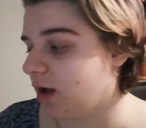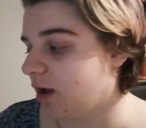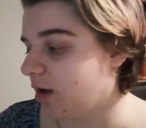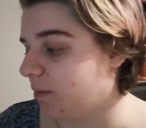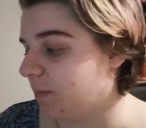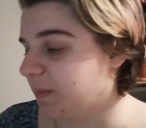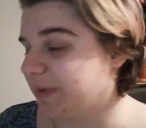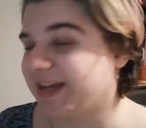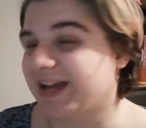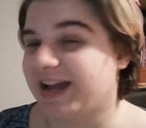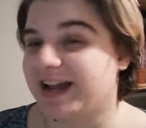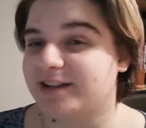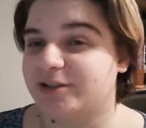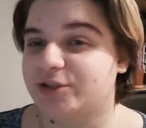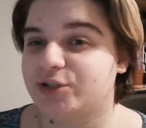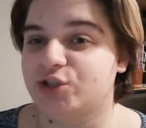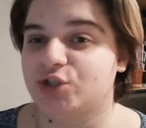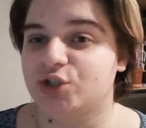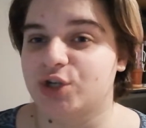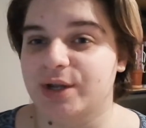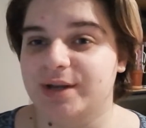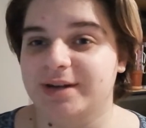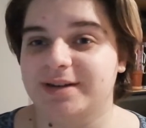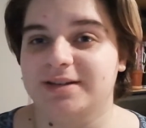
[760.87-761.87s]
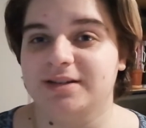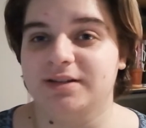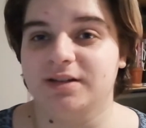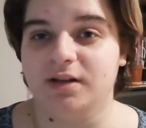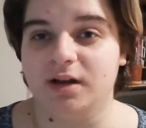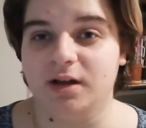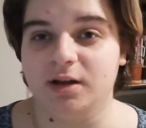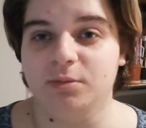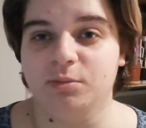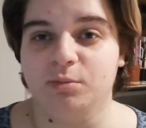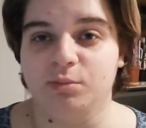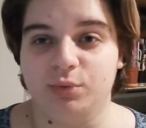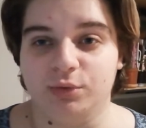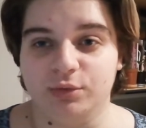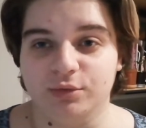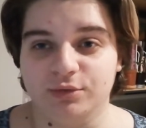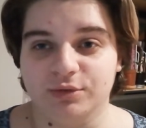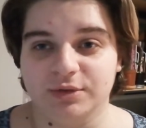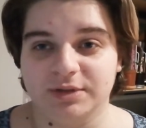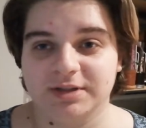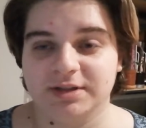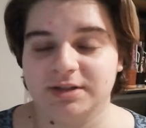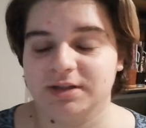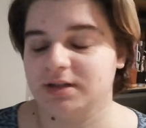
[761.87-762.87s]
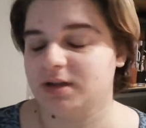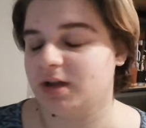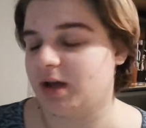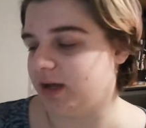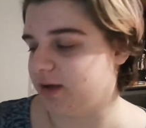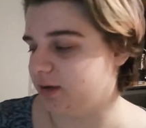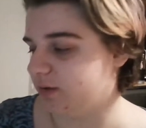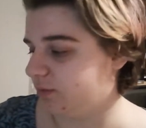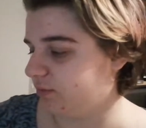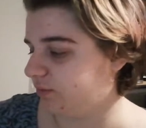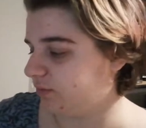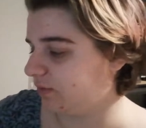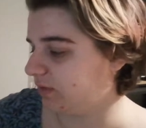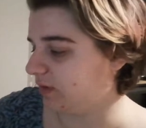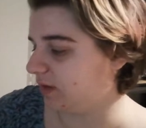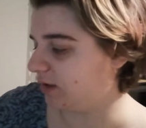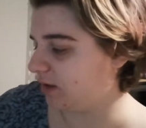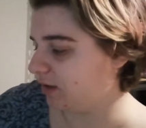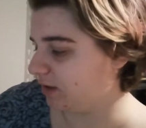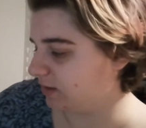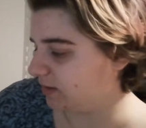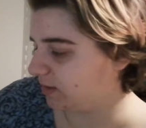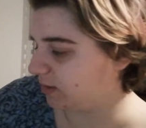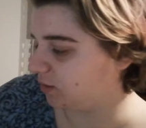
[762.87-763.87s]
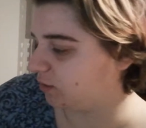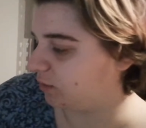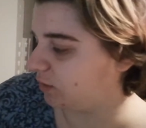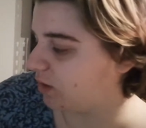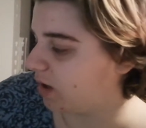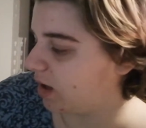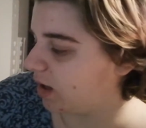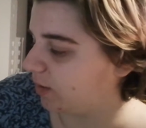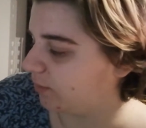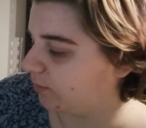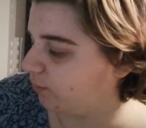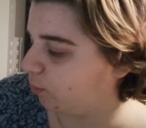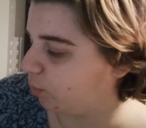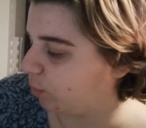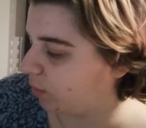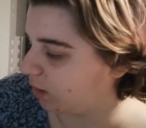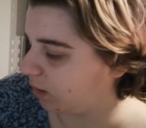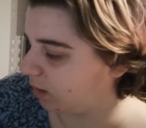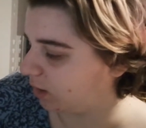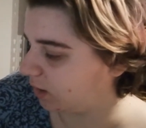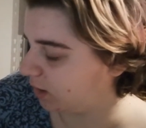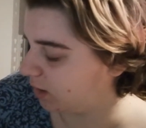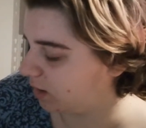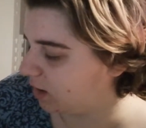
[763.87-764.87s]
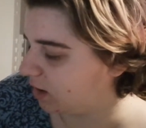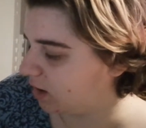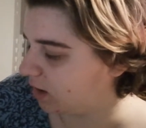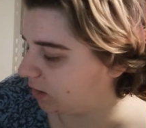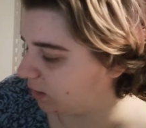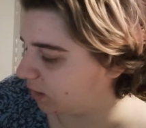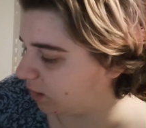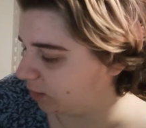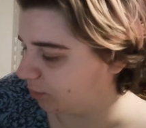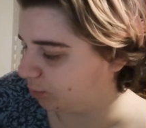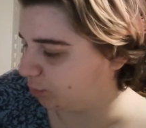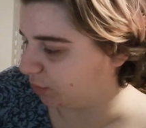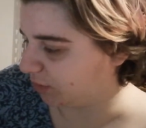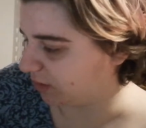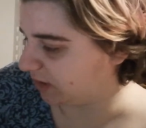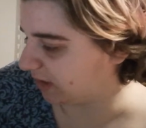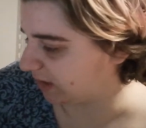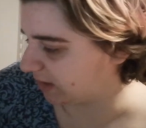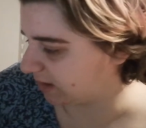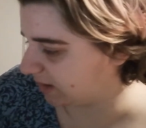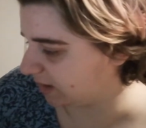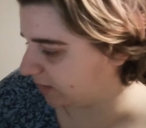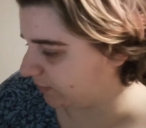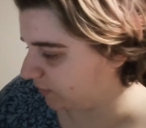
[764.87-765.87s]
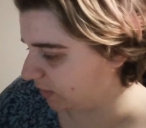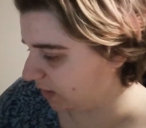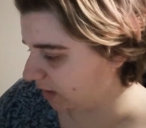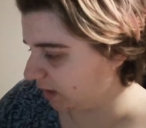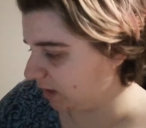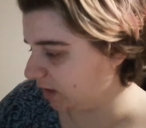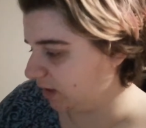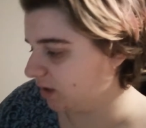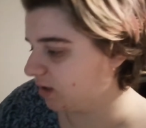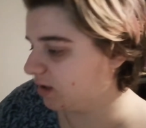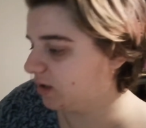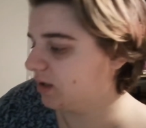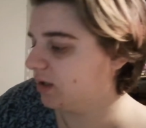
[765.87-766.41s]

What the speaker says: get shit done boost kind of thing. So a lot of work, a lot of productivity,